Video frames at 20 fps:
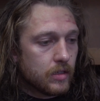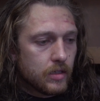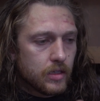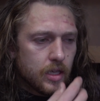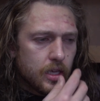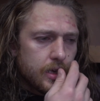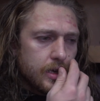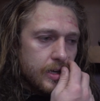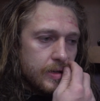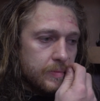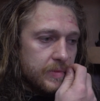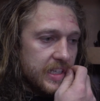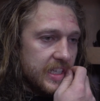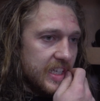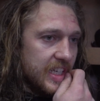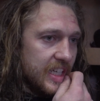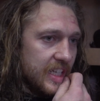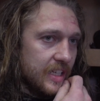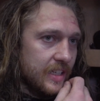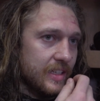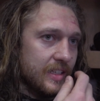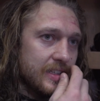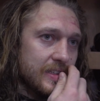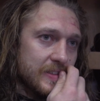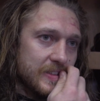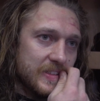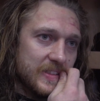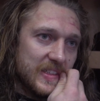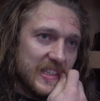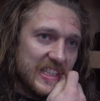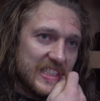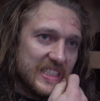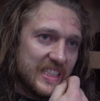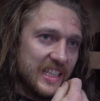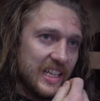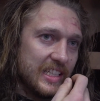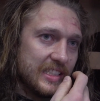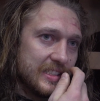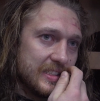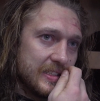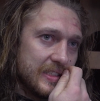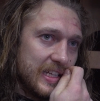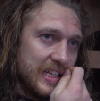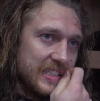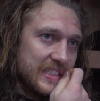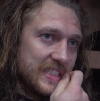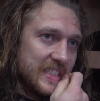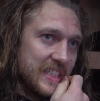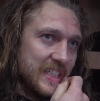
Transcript: Yeah, I mean, that's